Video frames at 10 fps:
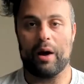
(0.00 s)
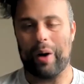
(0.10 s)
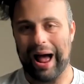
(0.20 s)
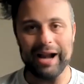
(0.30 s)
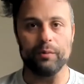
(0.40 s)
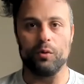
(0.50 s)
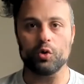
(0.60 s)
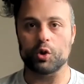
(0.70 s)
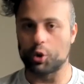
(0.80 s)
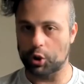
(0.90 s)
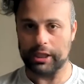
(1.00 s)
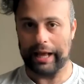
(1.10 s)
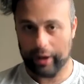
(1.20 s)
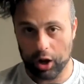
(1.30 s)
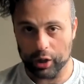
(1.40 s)
Now, animals, just
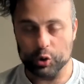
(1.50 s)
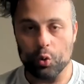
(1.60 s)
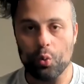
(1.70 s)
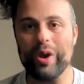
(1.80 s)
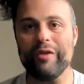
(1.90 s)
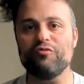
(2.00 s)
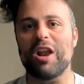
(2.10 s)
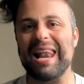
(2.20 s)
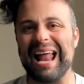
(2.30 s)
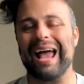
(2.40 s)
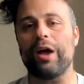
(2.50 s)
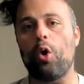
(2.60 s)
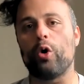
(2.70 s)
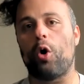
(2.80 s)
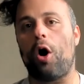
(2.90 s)
like us, we rely
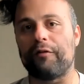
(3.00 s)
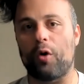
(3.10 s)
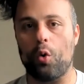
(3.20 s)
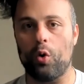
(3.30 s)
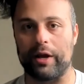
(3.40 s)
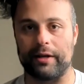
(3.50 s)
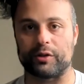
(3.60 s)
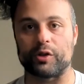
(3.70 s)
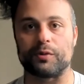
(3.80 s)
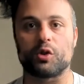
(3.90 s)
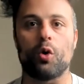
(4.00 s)
on other organisms.